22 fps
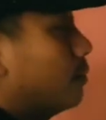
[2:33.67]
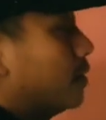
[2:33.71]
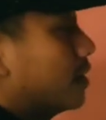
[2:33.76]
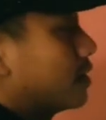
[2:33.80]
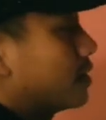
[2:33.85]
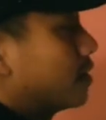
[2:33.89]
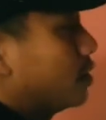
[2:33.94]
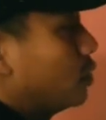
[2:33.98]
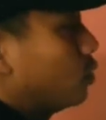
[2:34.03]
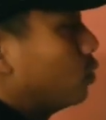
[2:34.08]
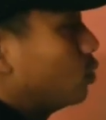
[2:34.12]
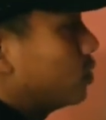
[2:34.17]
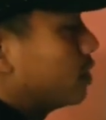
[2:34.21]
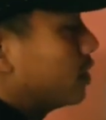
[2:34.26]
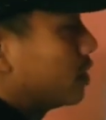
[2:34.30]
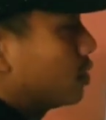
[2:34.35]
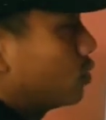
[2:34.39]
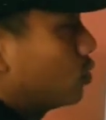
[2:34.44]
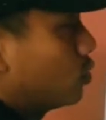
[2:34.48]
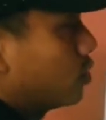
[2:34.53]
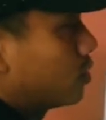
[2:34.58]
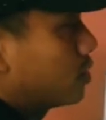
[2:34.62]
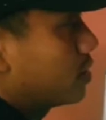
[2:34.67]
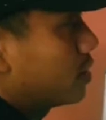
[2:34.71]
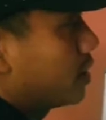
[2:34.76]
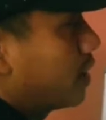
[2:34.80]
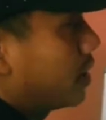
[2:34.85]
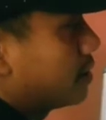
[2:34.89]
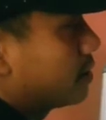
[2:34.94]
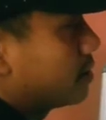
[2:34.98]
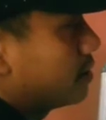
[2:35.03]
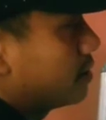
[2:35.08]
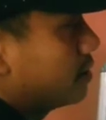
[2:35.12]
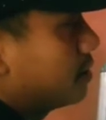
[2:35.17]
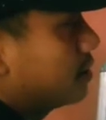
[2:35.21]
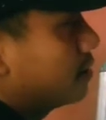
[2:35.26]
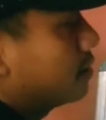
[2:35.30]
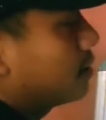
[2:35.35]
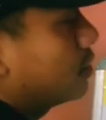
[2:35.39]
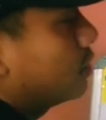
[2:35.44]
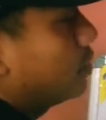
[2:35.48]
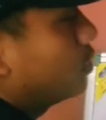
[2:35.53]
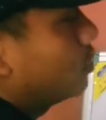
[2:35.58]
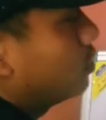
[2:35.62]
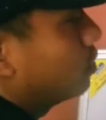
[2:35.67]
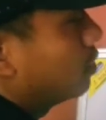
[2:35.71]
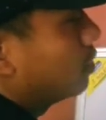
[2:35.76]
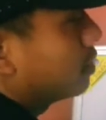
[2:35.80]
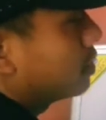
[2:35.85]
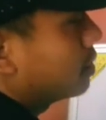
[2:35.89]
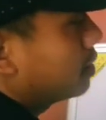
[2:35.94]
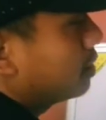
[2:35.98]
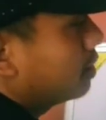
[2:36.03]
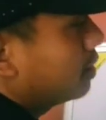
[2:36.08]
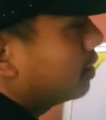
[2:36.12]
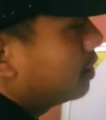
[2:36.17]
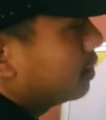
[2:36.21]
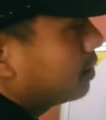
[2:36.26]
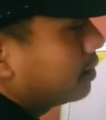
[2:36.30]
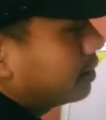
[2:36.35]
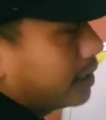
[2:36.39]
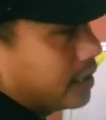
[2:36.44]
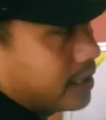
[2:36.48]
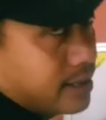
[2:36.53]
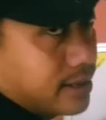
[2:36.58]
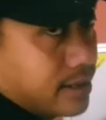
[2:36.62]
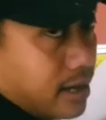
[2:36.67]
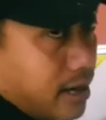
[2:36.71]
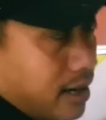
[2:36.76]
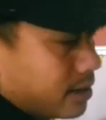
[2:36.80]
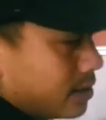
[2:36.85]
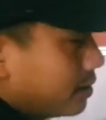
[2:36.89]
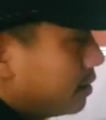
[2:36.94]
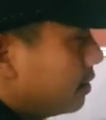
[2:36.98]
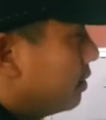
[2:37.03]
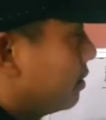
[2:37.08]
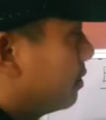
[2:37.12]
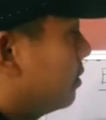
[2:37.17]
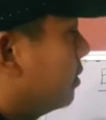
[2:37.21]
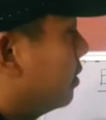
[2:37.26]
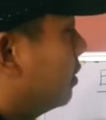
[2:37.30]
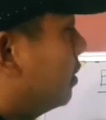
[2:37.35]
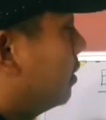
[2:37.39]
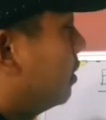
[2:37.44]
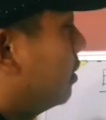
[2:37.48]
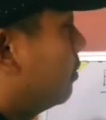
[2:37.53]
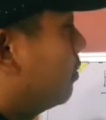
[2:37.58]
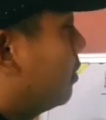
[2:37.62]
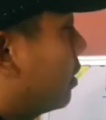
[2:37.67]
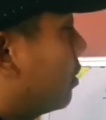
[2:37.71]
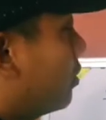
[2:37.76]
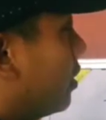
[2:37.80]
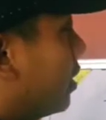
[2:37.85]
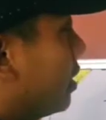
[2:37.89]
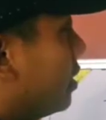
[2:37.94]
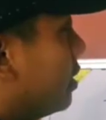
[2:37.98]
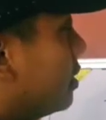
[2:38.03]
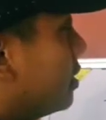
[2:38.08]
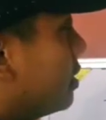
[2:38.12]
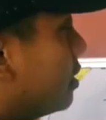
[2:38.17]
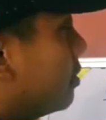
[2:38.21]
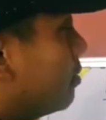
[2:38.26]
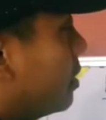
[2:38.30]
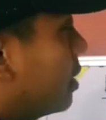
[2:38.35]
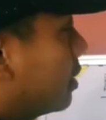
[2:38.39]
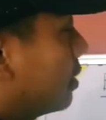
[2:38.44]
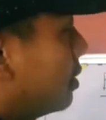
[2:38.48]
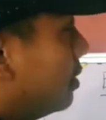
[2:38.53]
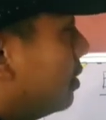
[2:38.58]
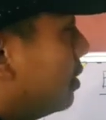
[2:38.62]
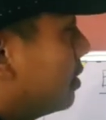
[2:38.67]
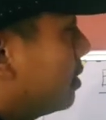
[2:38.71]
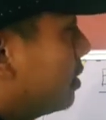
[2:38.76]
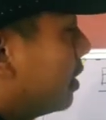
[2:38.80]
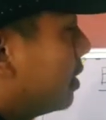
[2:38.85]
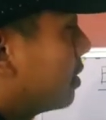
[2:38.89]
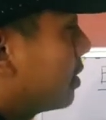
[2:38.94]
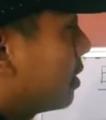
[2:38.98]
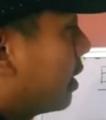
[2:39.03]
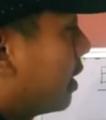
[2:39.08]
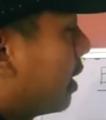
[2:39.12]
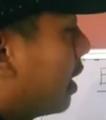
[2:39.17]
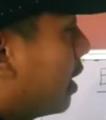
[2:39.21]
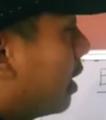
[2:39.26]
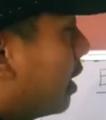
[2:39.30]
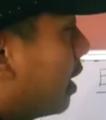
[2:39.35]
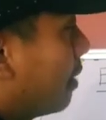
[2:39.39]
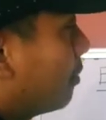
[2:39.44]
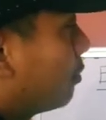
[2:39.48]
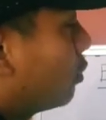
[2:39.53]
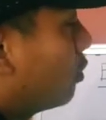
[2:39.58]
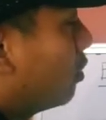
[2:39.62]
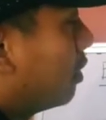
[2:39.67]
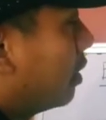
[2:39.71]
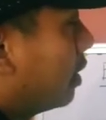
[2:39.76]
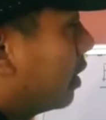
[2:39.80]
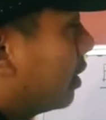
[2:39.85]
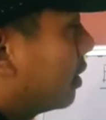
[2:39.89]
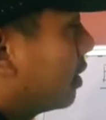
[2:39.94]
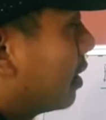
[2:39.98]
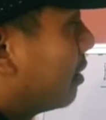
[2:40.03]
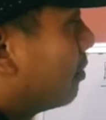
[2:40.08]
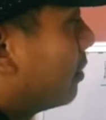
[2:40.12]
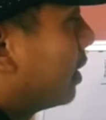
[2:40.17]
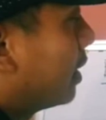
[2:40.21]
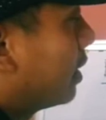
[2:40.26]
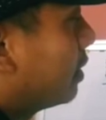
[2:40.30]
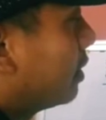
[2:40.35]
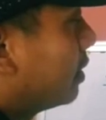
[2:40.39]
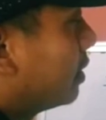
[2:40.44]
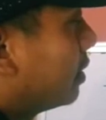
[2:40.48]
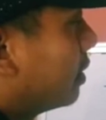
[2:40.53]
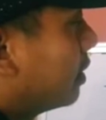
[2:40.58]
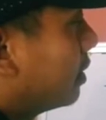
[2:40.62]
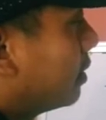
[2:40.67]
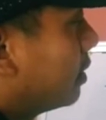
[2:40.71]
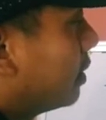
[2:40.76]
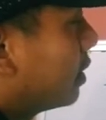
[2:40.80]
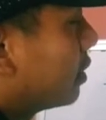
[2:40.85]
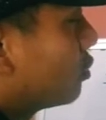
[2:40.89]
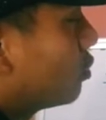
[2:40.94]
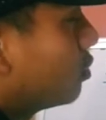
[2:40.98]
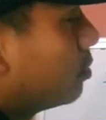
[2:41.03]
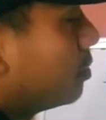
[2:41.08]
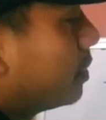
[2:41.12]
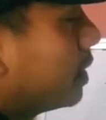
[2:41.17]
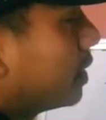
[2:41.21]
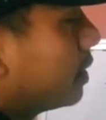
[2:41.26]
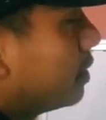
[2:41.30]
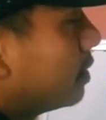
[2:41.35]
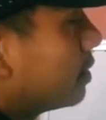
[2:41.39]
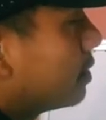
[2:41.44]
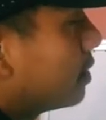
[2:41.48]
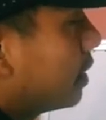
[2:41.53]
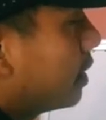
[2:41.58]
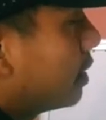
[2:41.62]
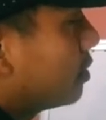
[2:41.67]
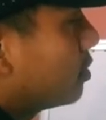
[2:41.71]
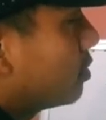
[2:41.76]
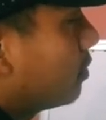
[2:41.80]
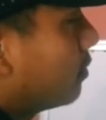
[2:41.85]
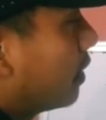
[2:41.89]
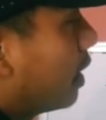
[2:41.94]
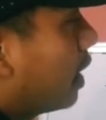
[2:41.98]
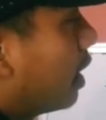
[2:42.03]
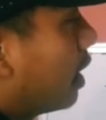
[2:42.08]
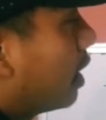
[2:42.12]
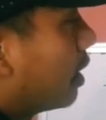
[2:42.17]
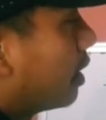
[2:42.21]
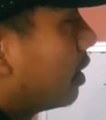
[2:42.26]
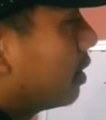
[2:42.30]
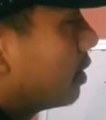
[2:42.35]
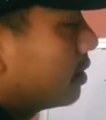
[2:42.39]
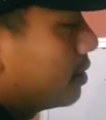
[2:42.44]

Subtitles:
Plus Q is the source charge ni, Q naught is the test charge ni. The distance there should be a distance of R.